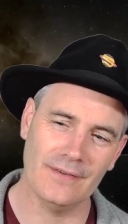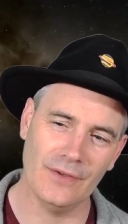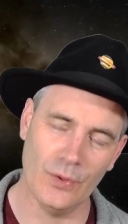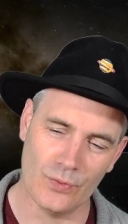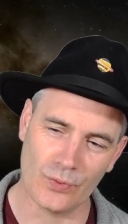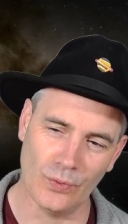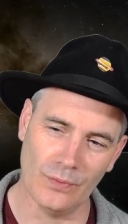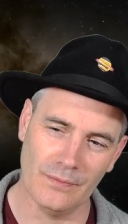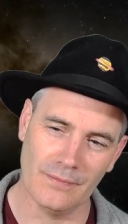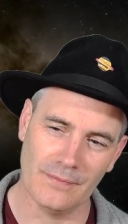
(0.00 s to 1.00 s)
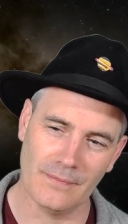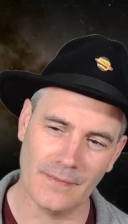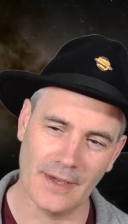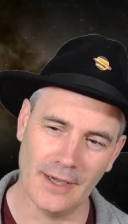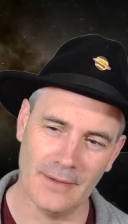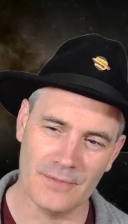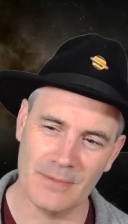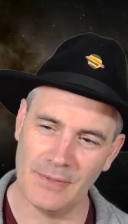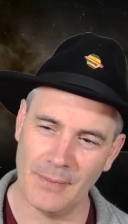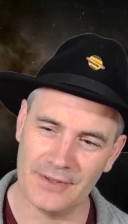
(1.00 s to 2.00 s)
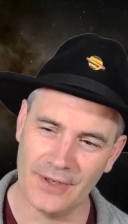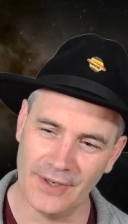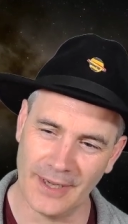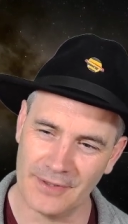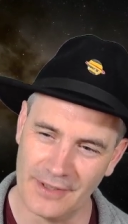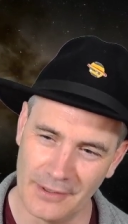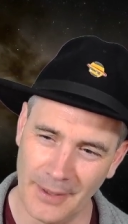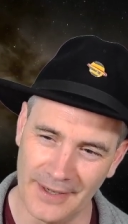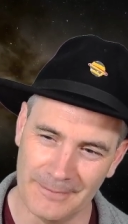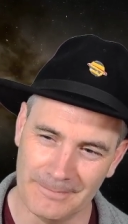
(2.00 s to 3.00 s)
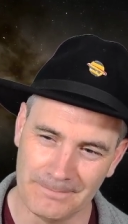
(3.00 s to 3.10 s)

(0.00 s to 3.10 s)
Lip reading: neutral simply by turning up to the debate.